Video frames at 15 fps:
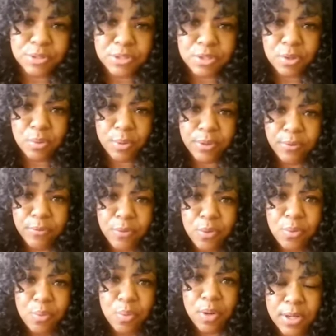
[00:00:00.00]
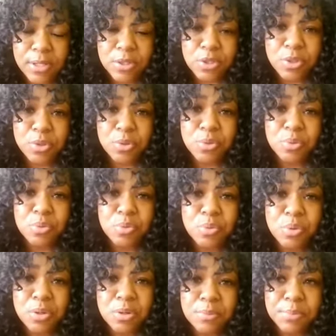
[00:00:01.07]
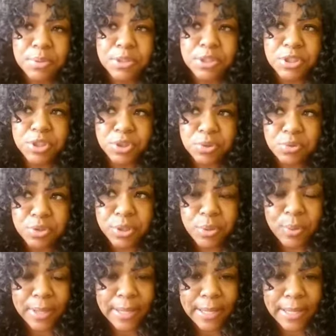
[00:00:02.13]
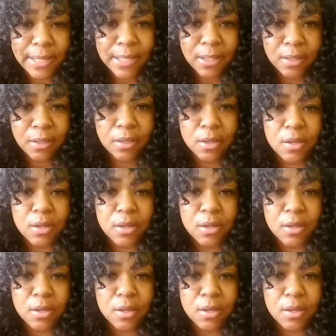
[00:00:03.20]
So if you want to put your children away,